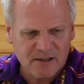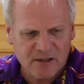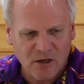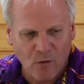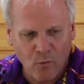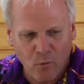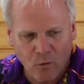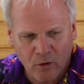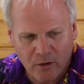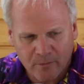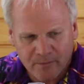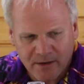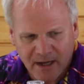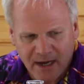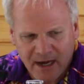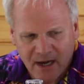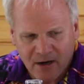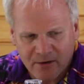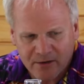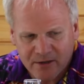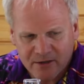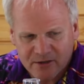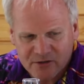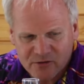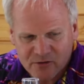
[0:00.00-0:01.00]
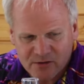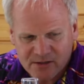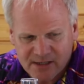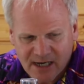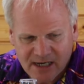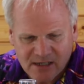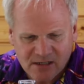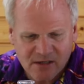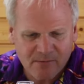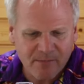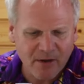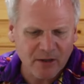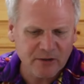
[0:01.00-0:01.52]
It's a warm day out here, so it's
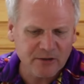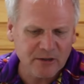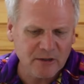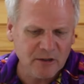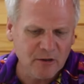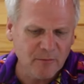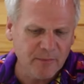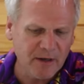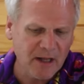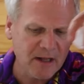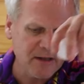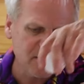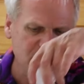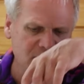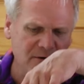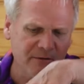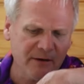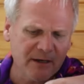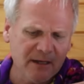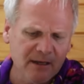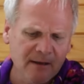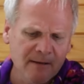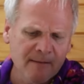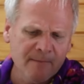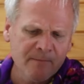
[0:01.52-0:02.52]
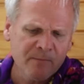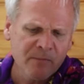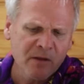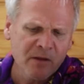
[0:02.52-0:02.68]
actually melting a little bit on you already.